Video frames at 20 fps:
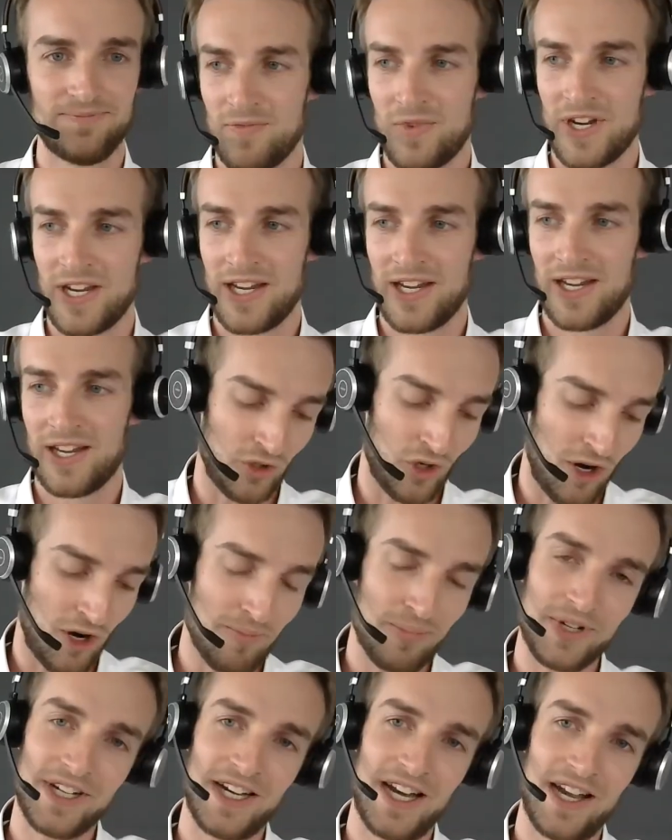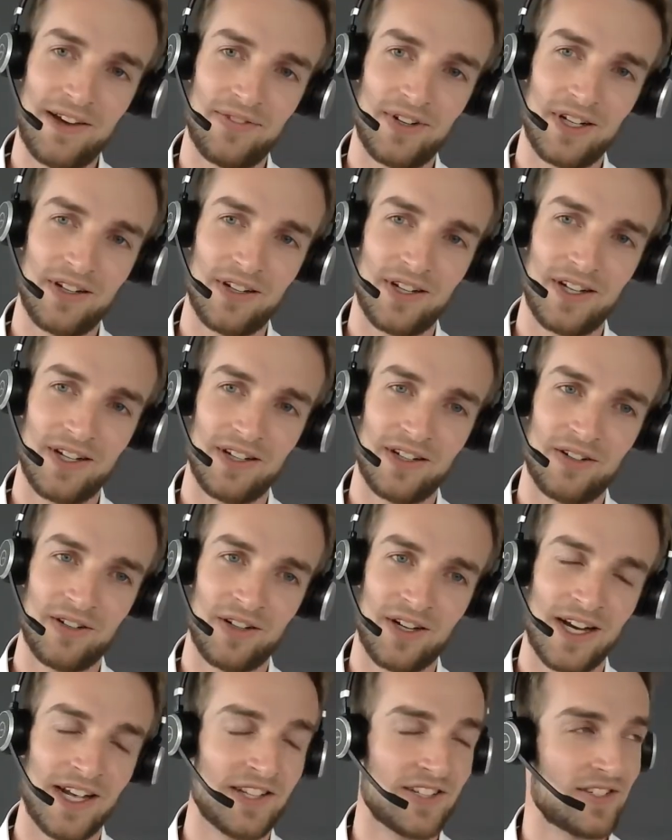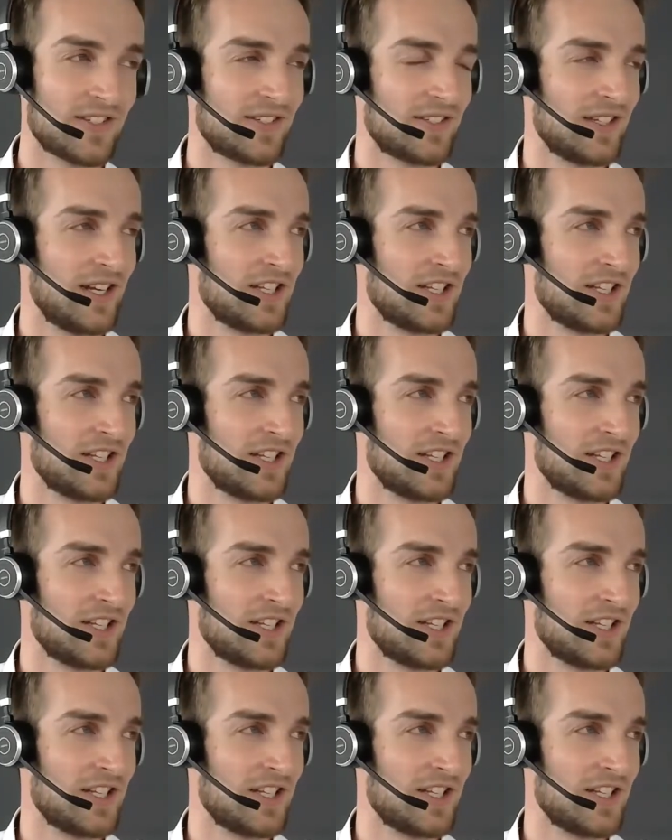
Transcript: We, on company level, or let's